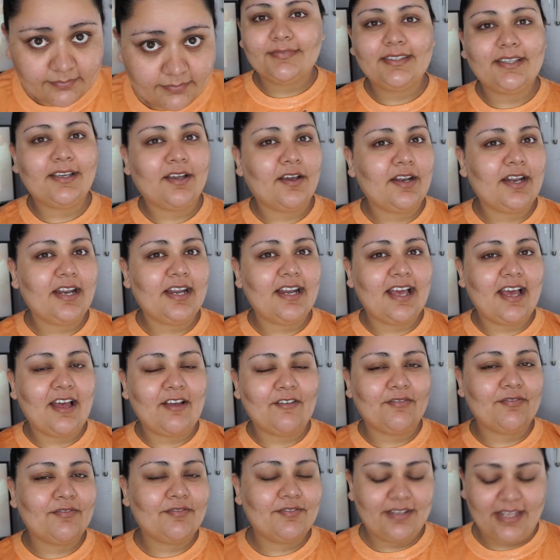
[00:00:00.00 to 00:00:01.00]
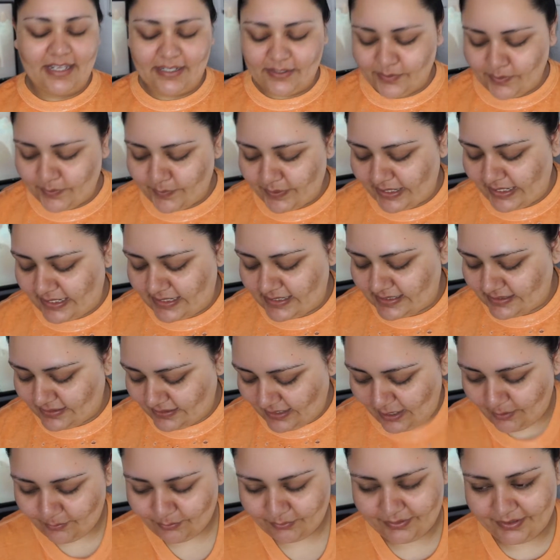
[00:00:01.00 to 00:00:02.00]
Good enough. That's where we're gonna
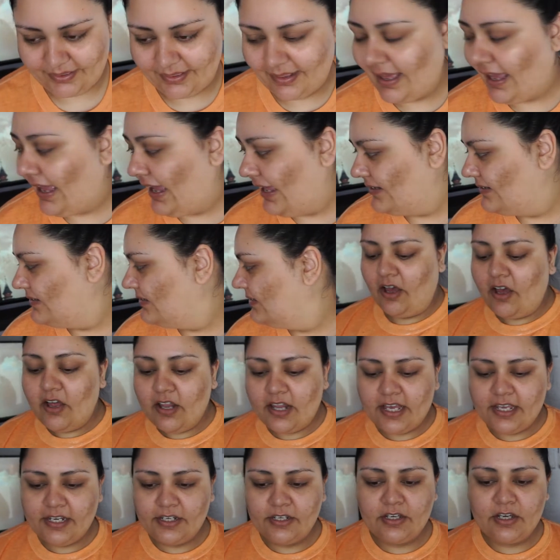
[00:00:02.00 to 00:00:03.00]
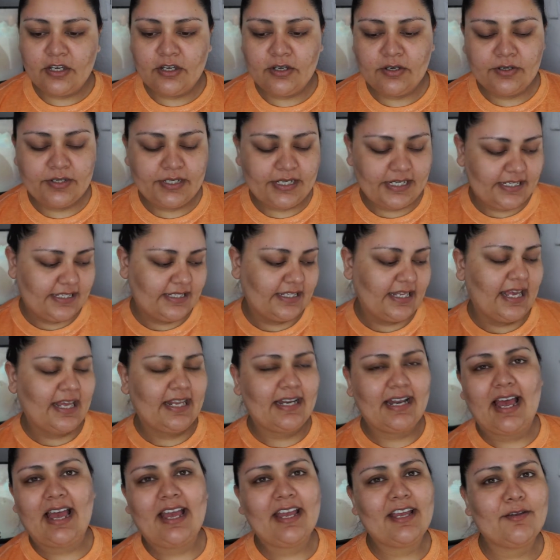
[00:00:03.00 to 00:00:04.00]
stop with that. All I know is that
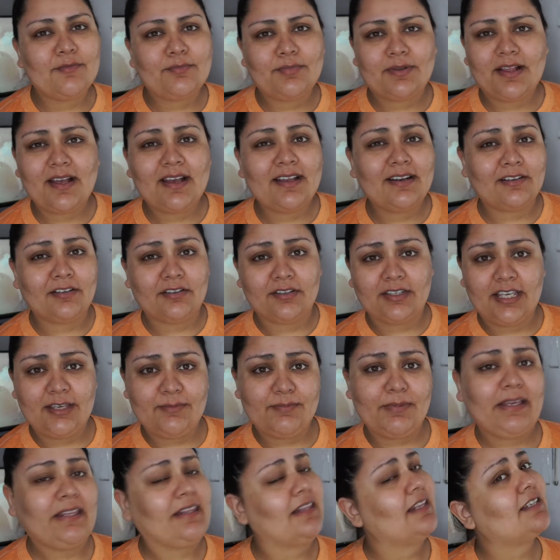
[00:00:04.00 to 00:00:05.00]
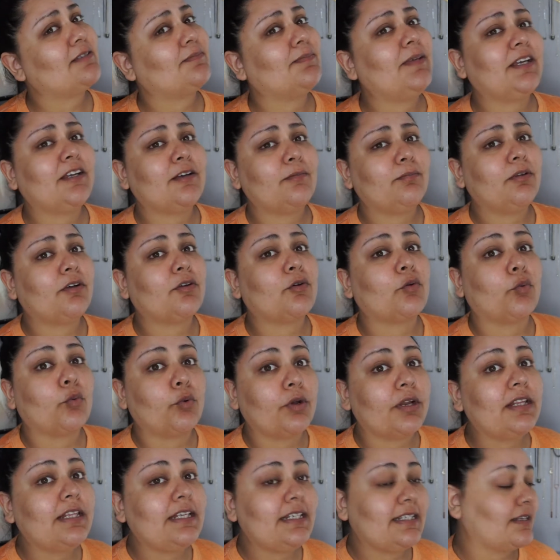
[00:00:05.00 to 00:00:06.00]
I am planning on keeping this makeup look
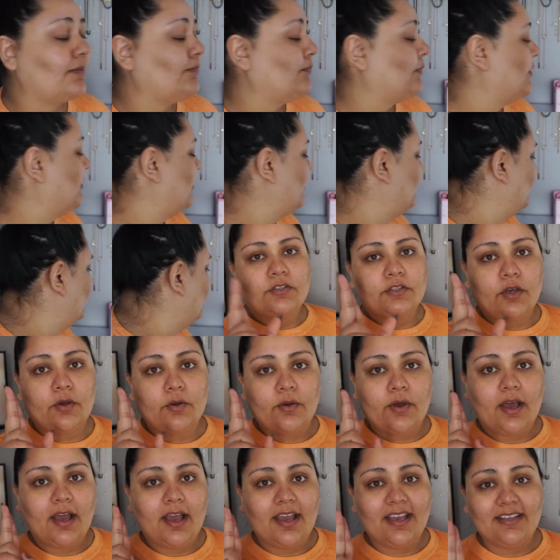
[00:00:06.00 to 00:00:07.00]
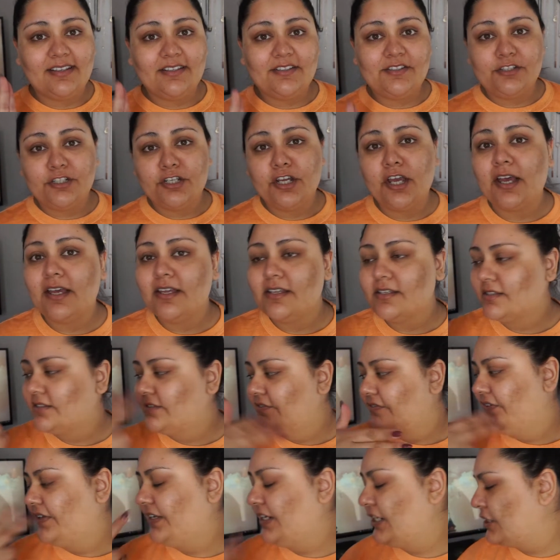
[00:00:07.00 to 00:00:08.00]
really simple. So I just
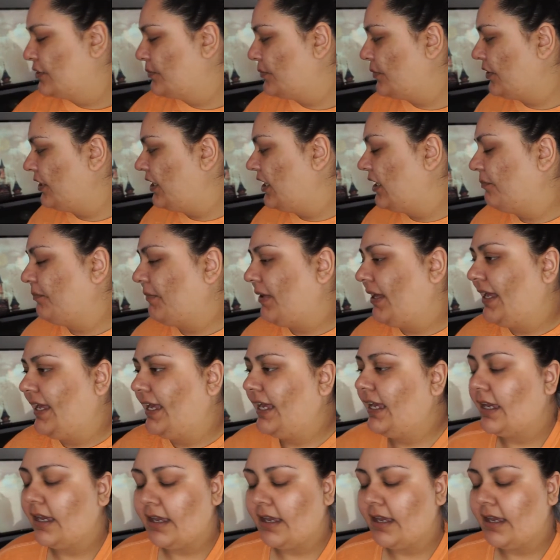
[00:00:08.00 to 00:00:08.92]
finished putting my